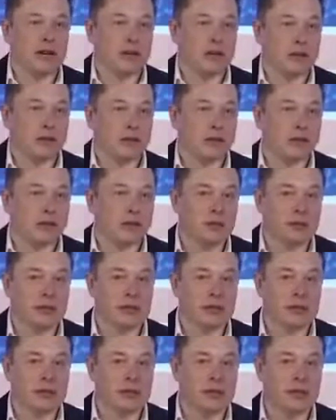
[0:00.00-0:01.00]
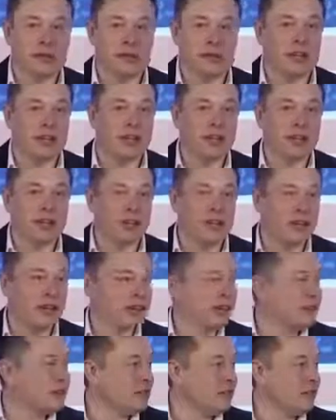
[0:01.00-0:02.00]
experience the benefit of any of
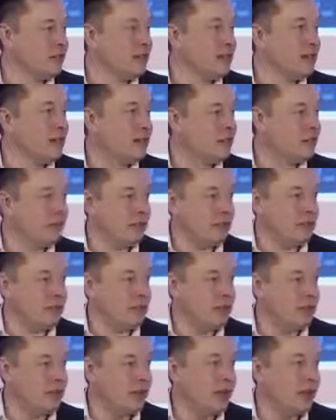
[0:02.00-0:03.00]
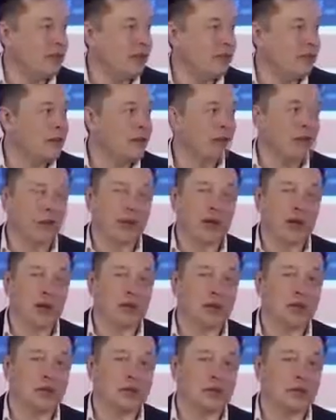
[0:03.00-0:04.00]
that yet today.
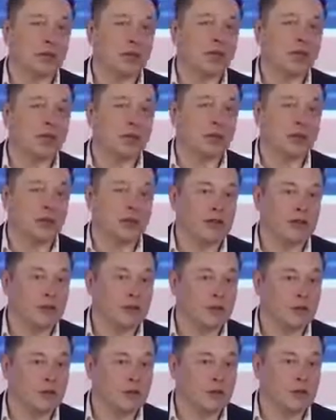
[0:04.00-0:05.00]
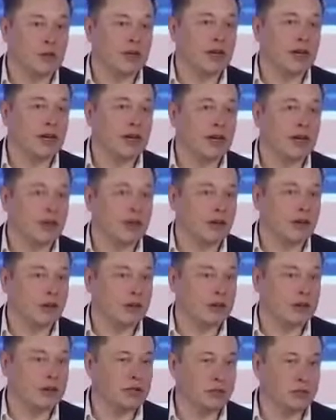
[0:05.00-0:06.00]
It will start to be beneficial when the
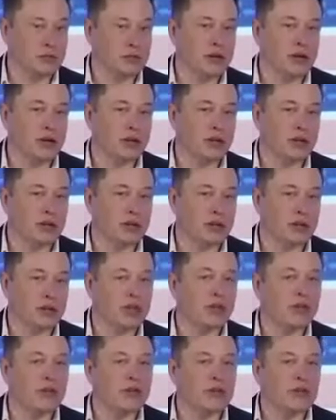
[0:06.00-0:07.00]
Gigafactory is in production